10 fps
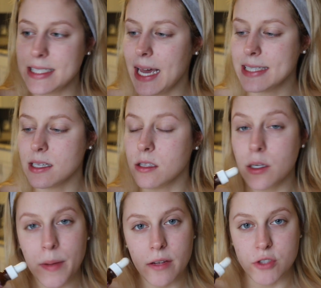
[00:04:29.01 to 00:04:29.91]
It has a
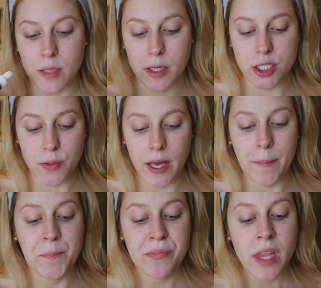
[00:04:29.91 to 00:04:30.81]
little bit of shimmer to
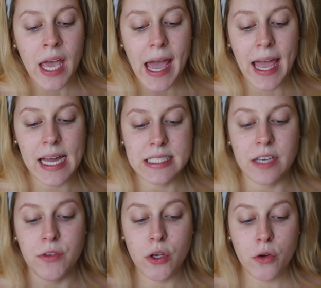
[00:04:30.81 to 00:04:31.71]
it, and
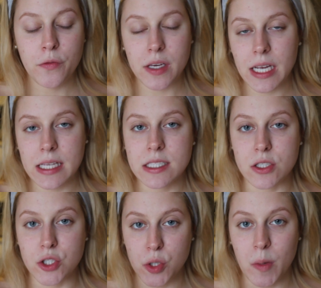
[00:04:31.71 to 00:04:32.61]
if you feel like this
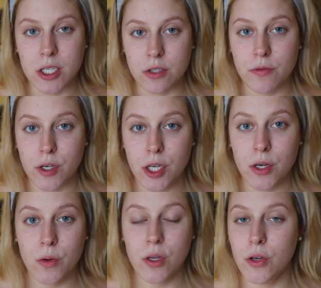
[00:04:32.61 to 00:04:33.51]
is too much for
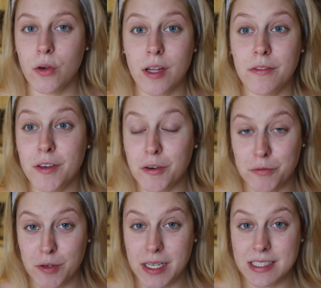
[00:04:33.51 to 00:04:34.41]
you, you can feel
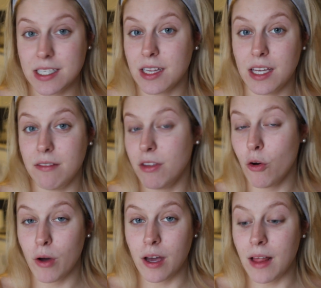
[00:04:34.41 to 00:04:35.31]
free to leave the
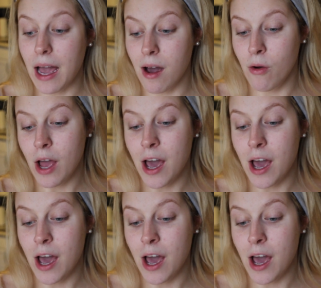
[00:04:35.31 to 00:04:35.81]
oil out.